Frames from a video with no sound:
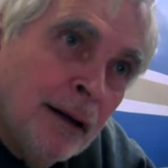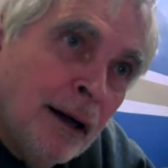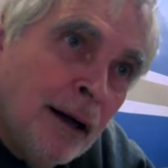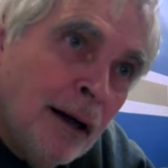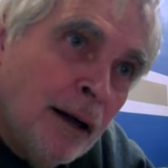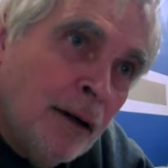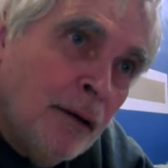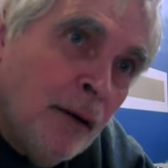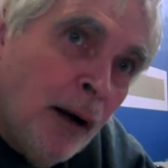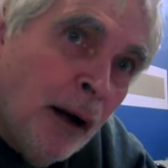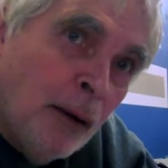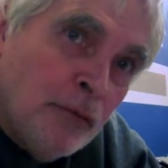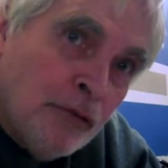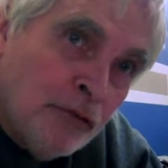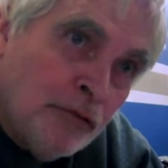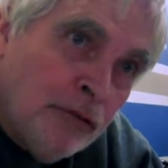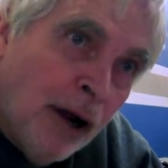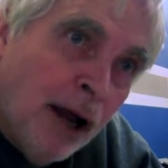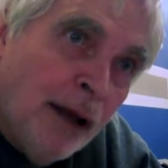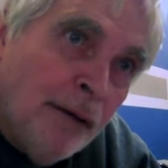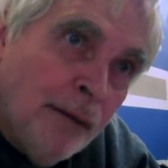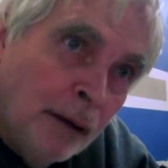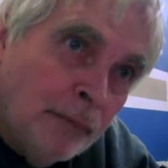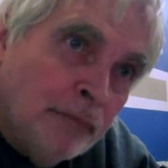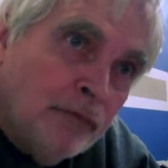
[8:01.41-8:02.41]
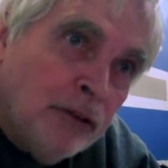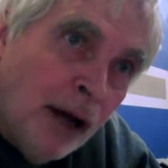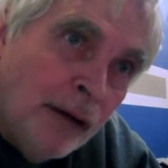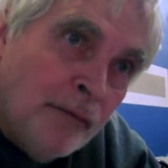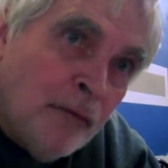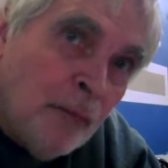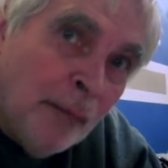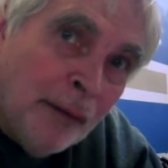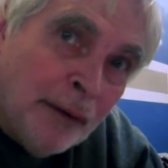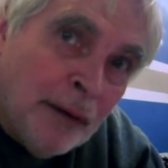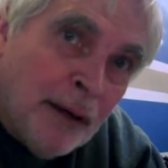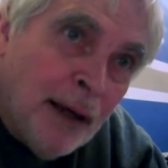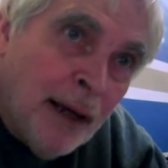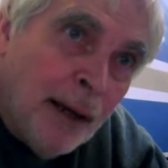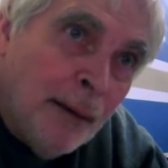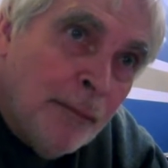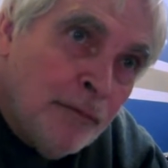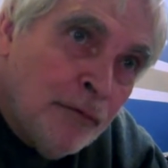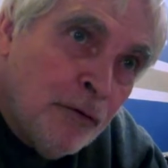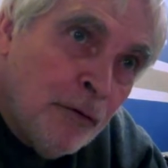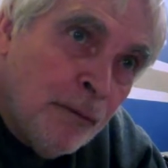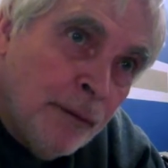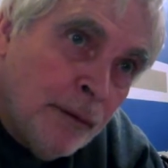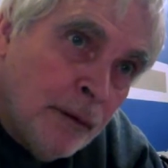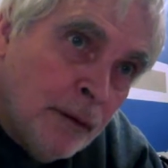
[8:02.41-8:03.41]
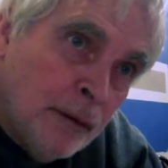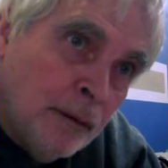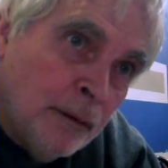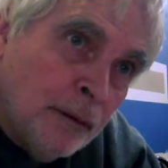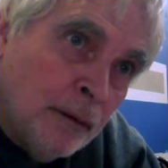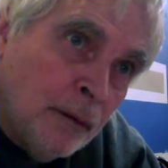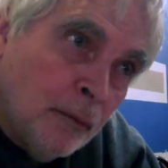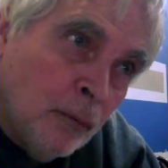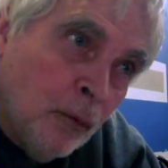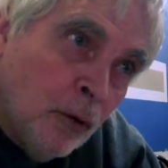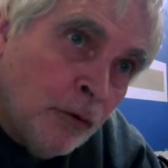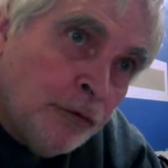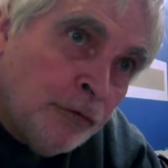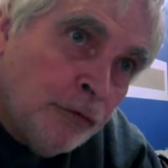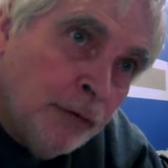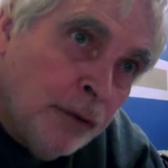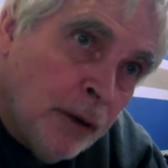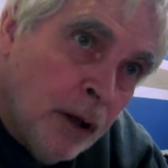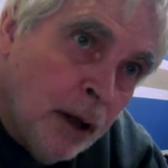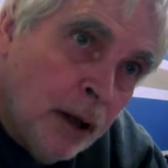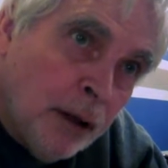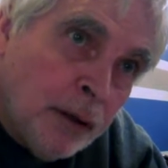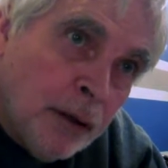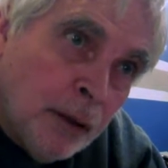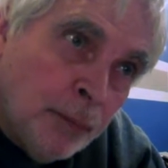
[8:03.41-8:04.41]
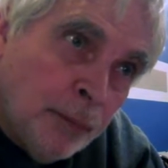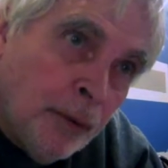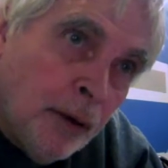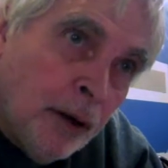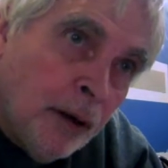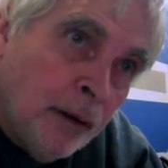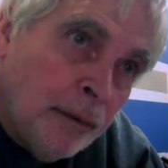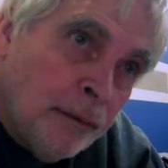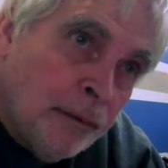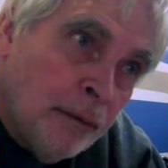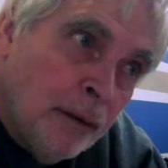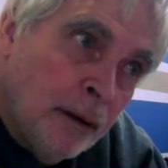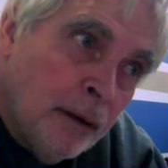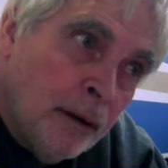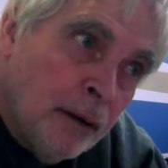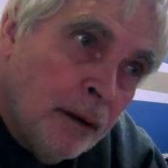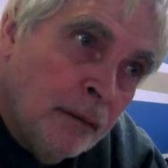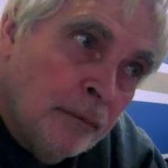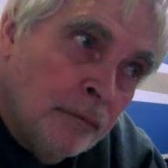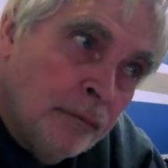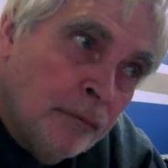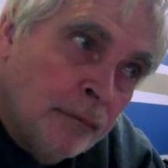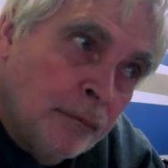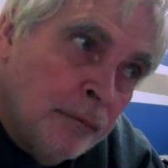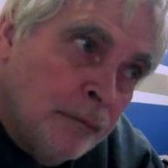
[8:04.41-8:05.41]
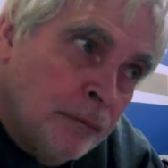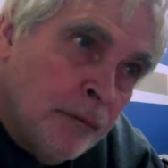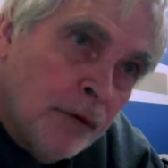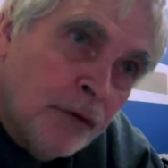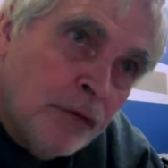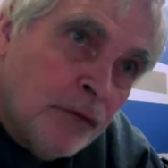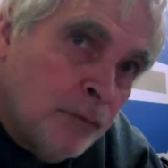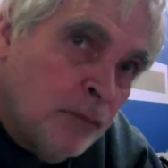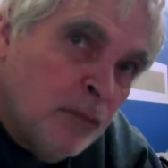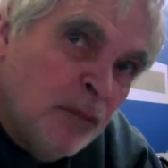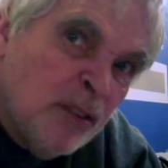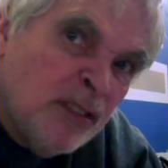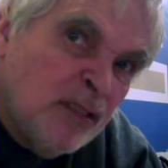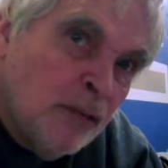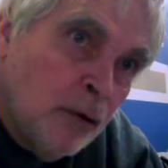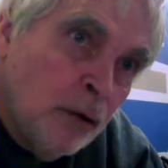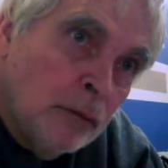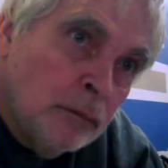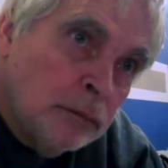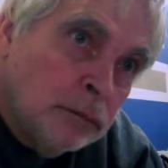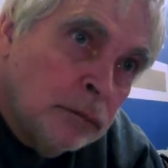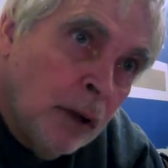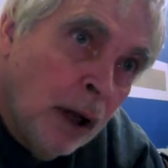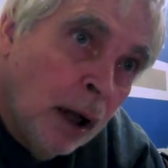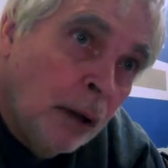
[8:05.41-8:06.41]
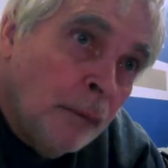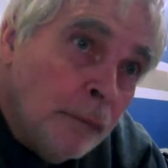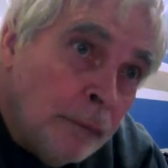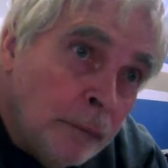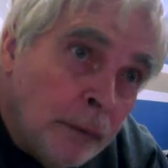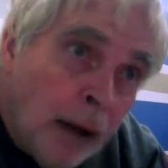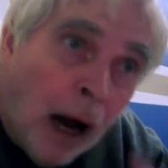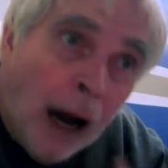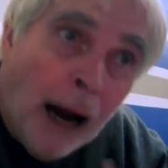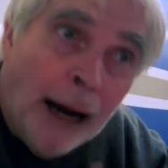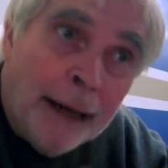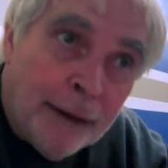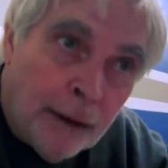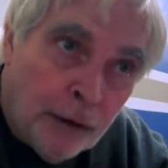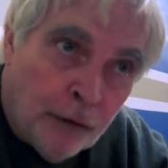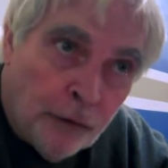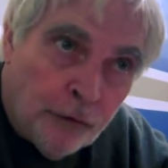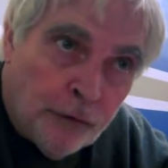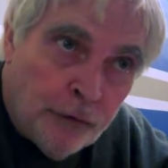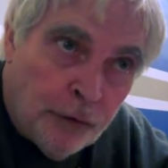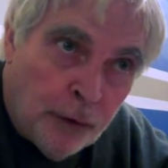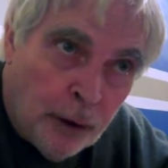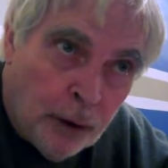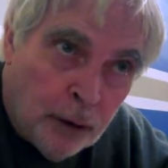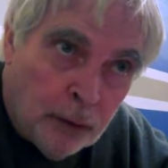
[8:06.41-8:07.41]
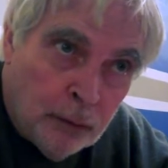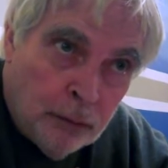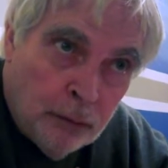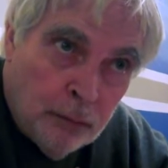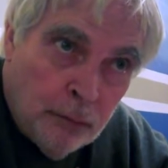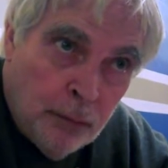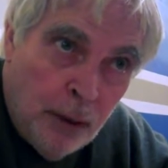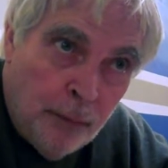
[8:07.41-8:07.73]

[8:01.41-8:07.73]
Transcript: I was driving my cab through the Wall Street Occupy thing, and this was I didn't see it.